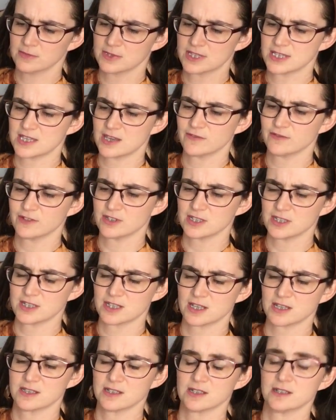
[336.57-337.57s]
70
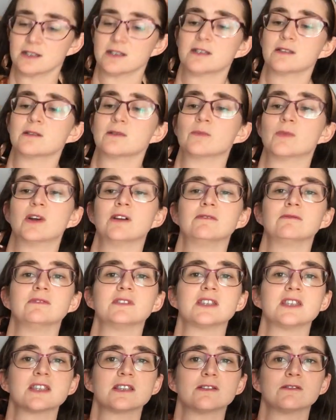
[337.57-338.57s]
centilitres. Oh, well,
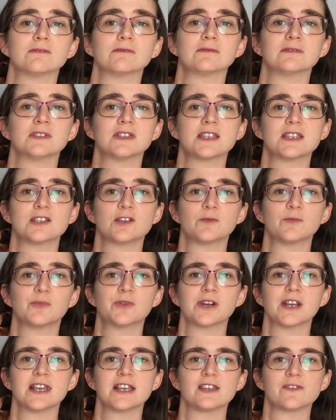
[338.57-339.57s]
it's still
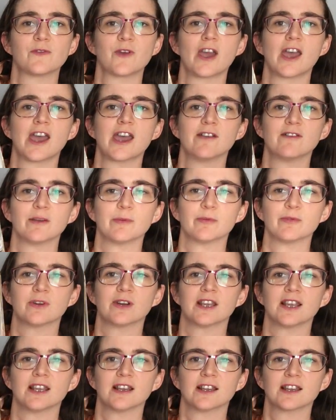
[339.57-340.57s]
pretty. It's very
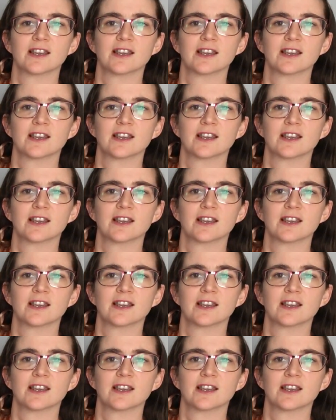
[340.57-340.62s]
pretty.